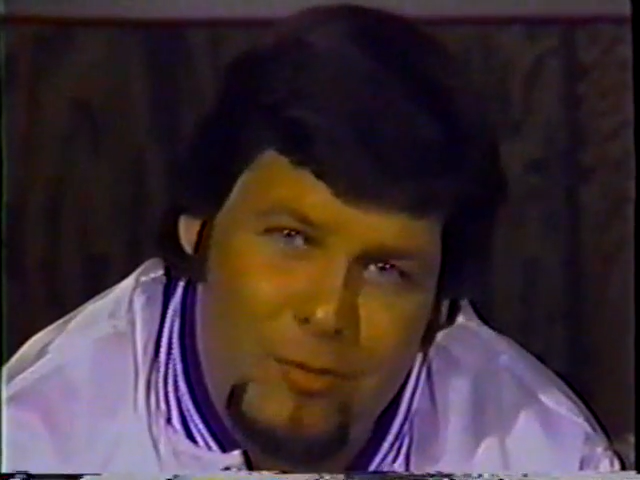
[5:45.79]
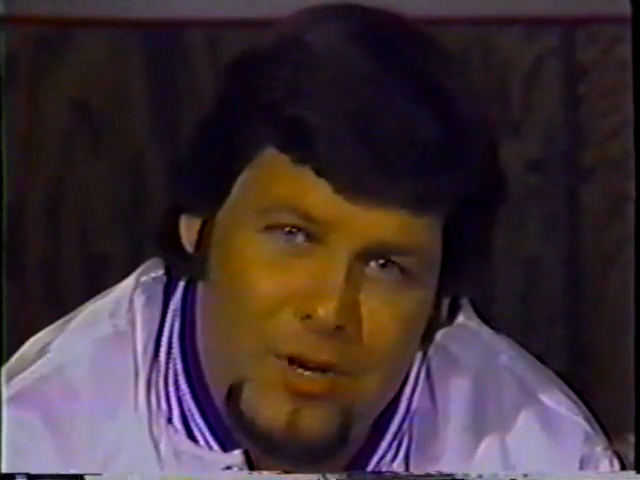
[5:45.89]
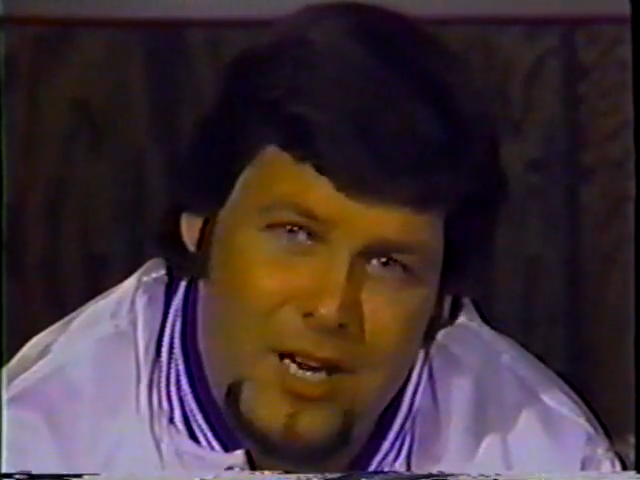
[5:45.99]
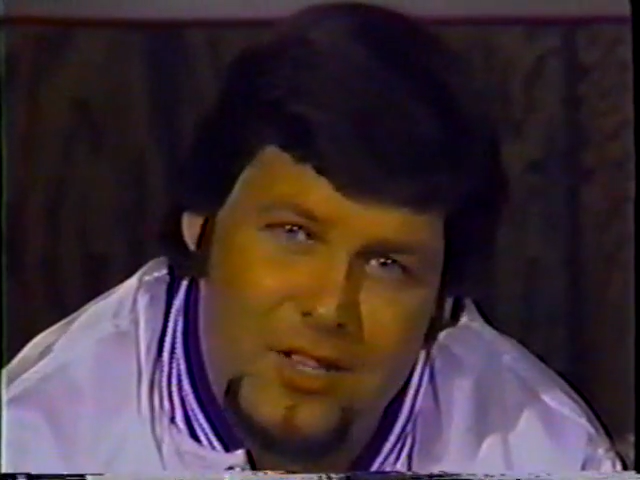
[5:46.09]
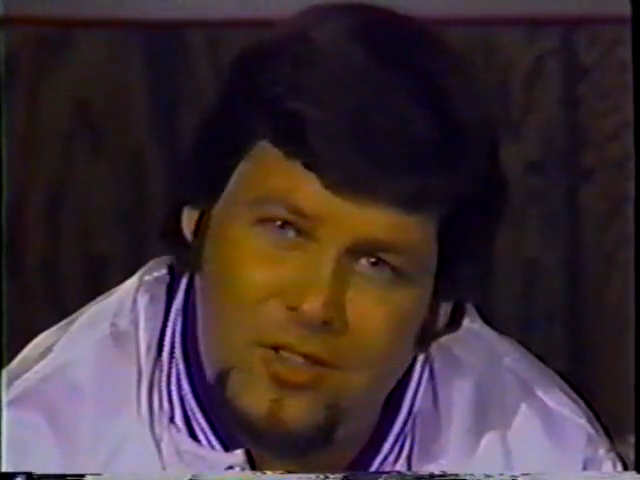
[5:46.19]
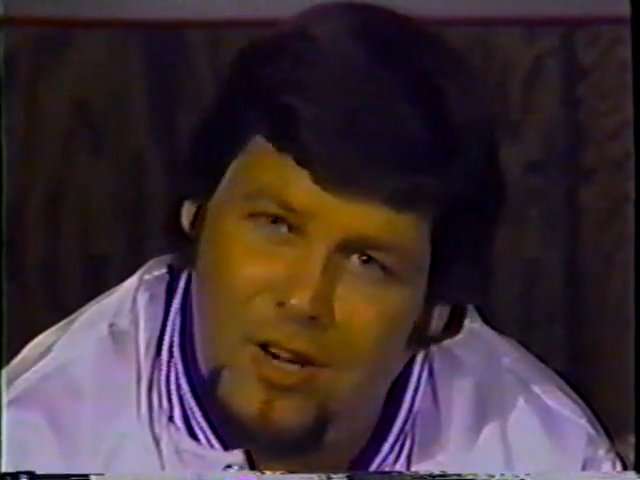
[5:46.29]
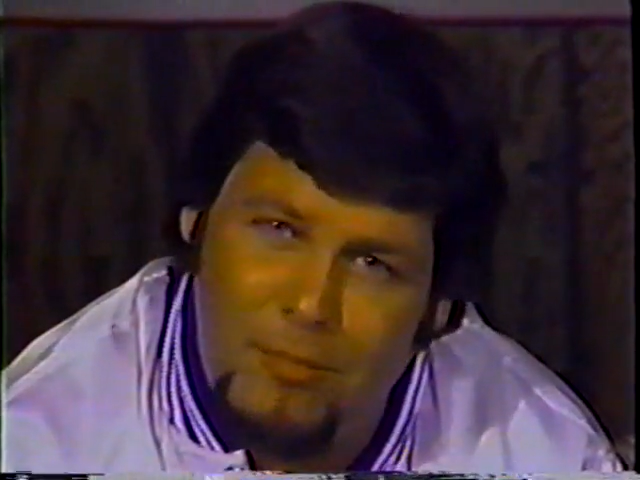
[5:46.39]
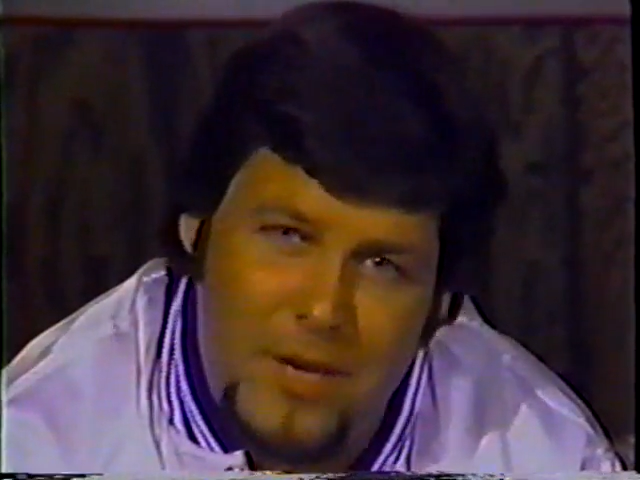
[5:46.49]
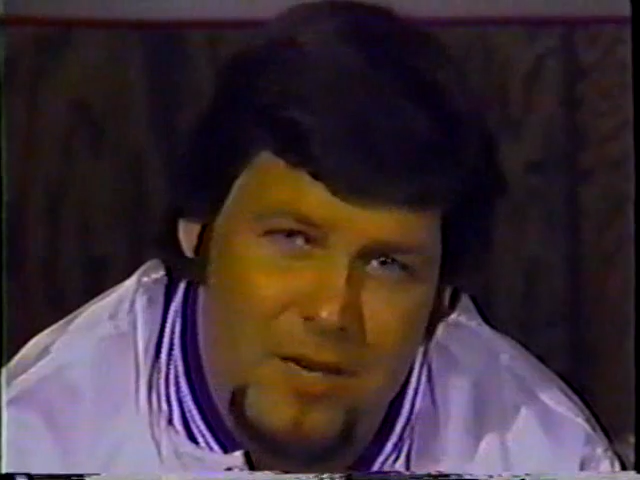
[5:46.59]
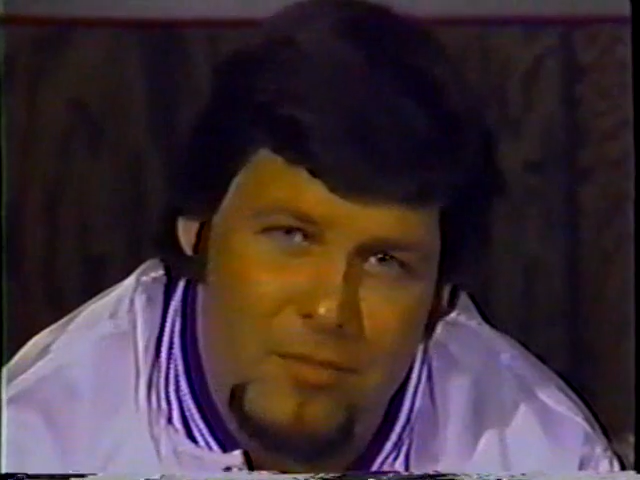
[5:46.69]
and what I saw
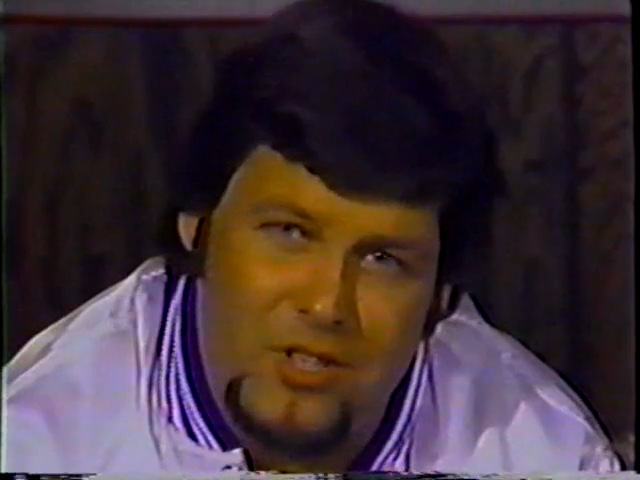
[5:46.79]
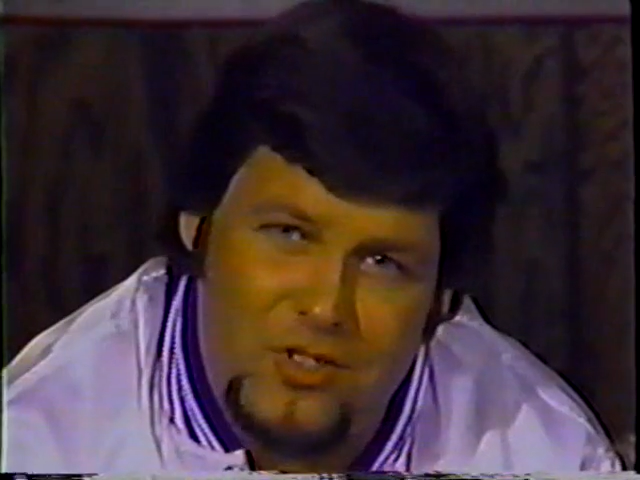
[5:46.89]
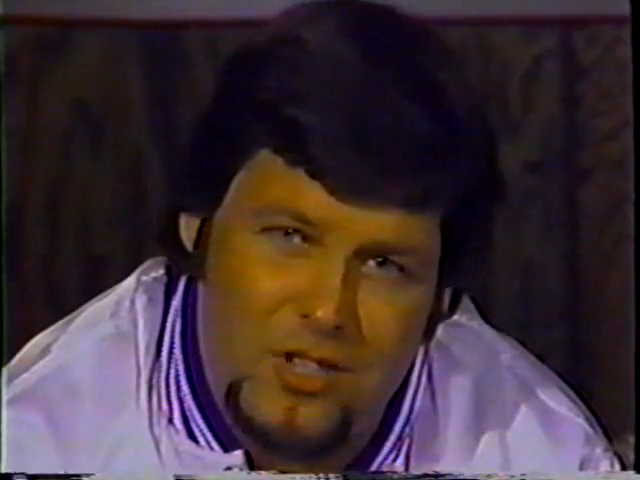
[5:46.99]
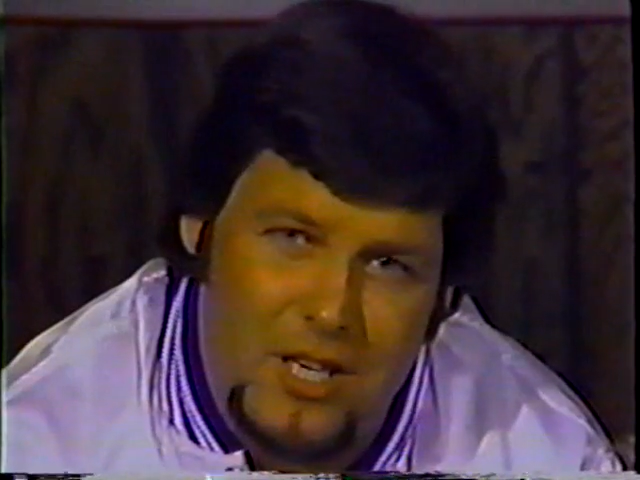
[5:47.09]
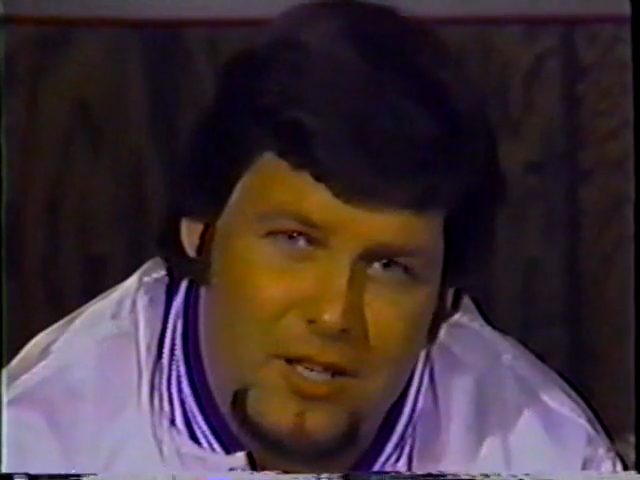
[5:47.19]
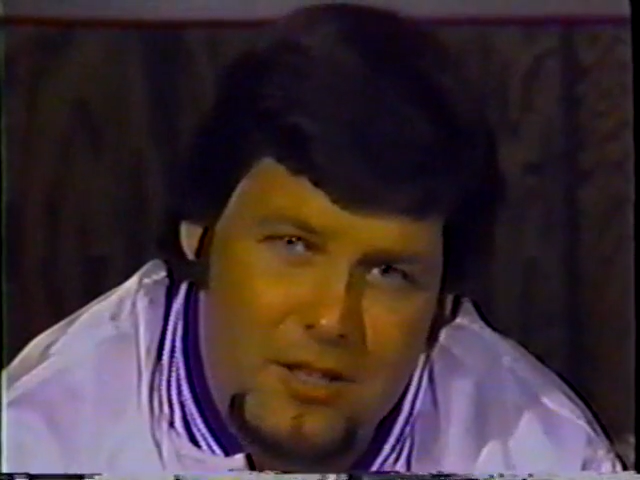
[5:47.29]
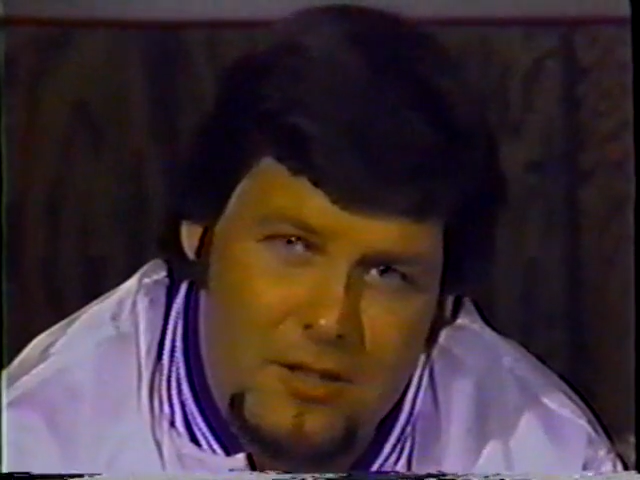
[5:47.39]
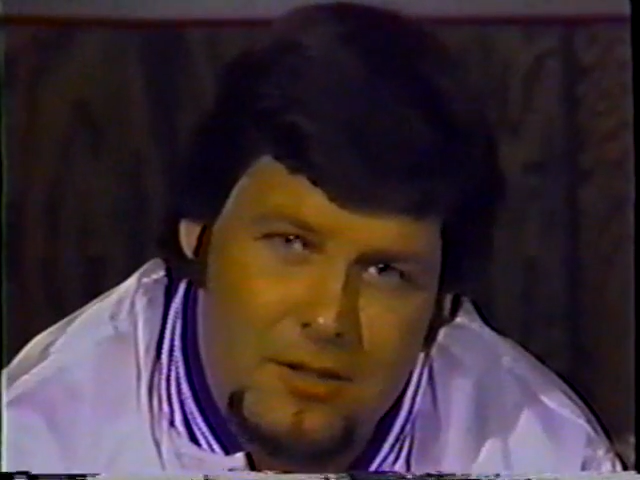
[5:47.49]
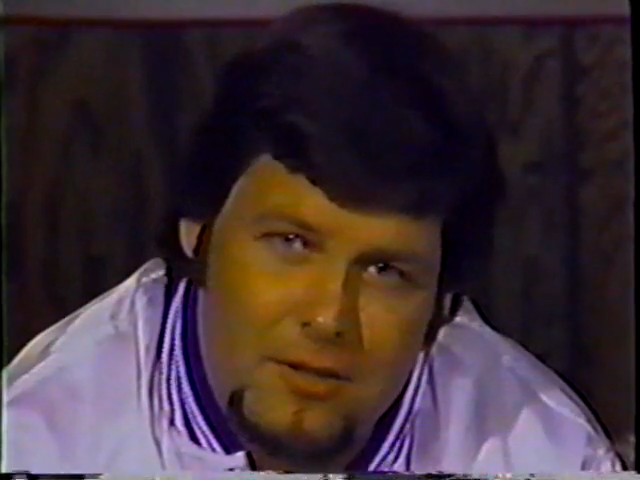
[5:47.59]
made me sick.